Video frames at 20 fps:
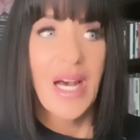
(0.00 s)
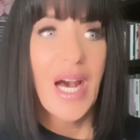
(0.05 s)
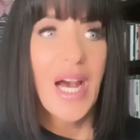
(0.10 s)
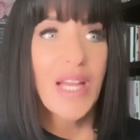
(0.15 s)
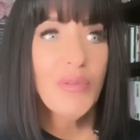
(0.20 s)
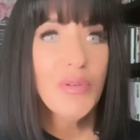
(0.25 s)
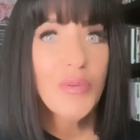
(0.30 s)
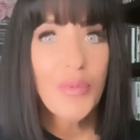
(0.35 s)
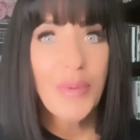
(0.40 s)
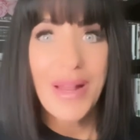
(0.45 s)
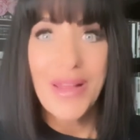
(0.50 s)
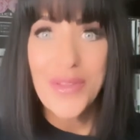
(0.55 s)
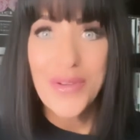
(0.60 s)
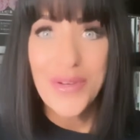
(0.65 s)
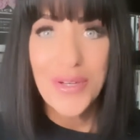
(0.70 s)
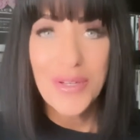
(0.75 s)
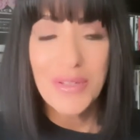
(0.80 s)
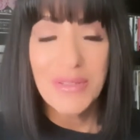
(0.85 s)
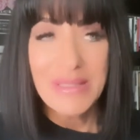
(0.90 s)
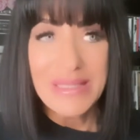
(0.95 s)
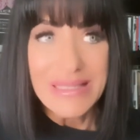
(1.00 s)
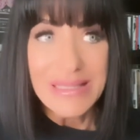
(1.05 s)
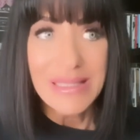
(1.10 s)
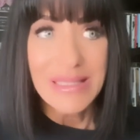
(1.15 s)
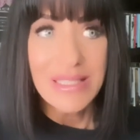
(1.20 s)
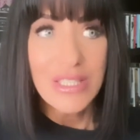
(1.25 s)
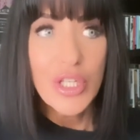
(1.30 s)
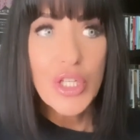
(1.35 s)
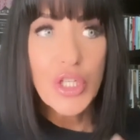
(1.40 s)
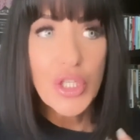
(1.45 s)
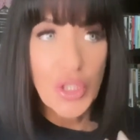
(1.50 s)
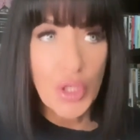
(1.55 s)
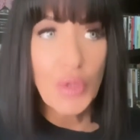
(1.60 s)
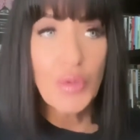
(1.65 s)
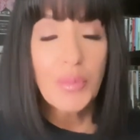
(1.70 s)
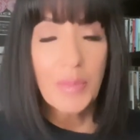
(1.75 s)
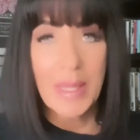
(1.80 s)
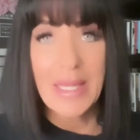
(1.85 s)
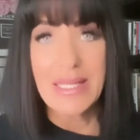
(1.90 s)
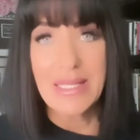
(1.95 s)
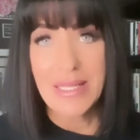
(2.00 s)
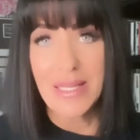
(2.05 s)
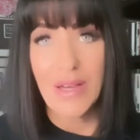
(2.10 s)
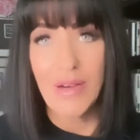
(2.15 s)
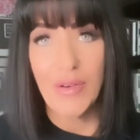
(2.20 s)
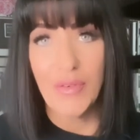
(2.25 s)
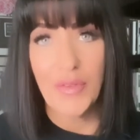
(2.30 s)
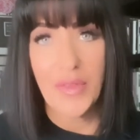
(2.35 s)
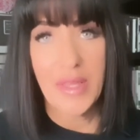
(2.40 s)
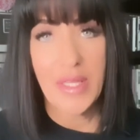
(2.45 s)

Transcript: I would rather shoot myself